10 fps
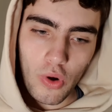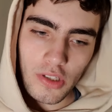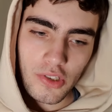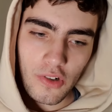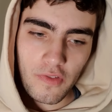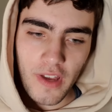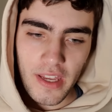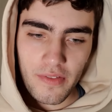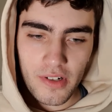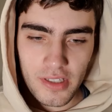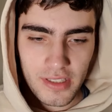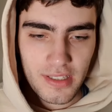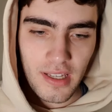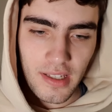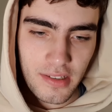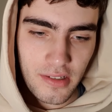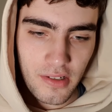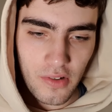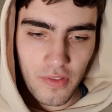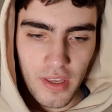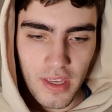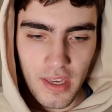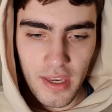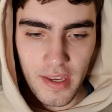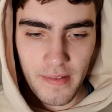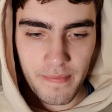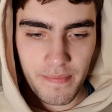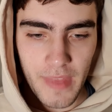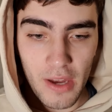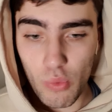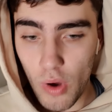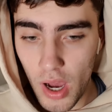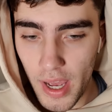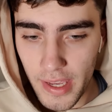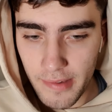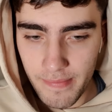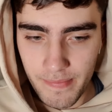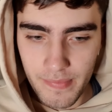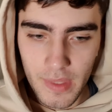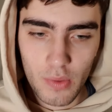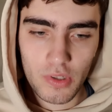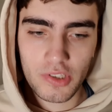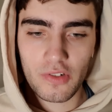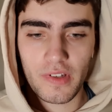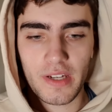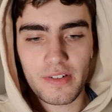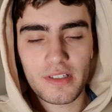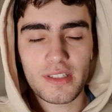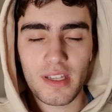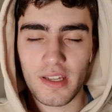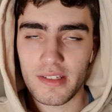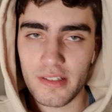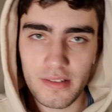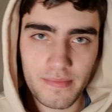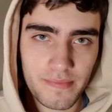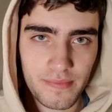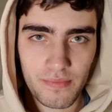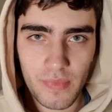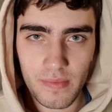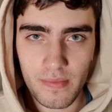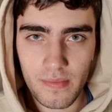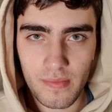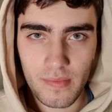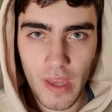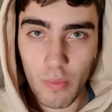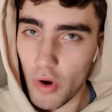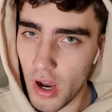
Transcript: What's your favourite season of the year and why? What's your favourite season and